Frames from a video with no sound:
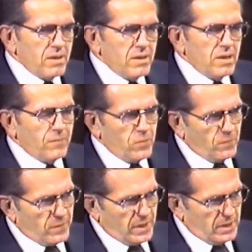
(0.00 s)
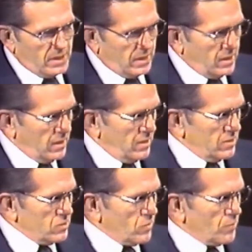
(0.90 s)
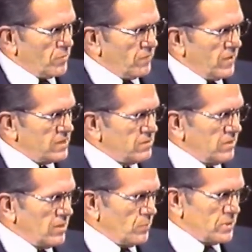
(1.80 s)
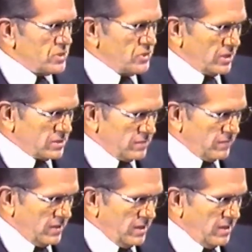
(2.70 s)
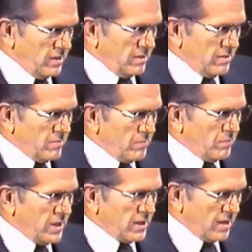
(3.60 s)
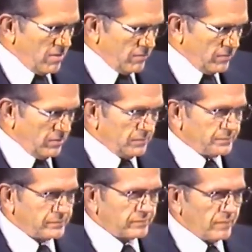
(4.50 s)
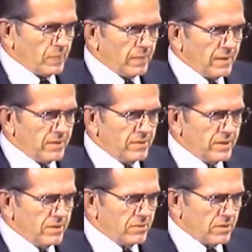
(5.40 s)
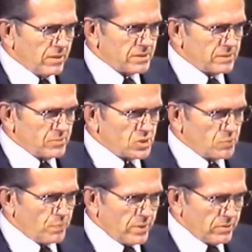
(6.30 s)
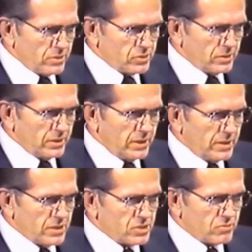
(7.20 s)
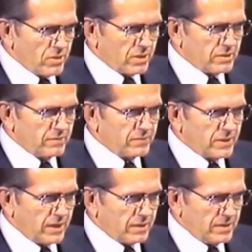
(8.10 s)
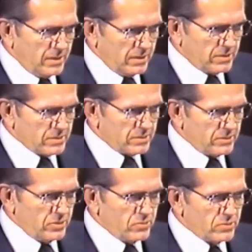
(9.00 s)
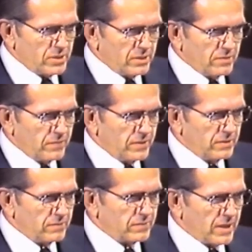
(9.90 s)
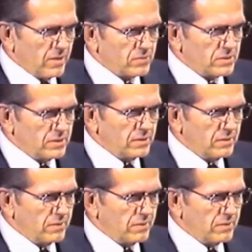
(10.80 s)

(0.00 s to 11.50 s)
If you find a case where professional help is justified, be careful there are some spiritually destructive techniques used in the field of counseling.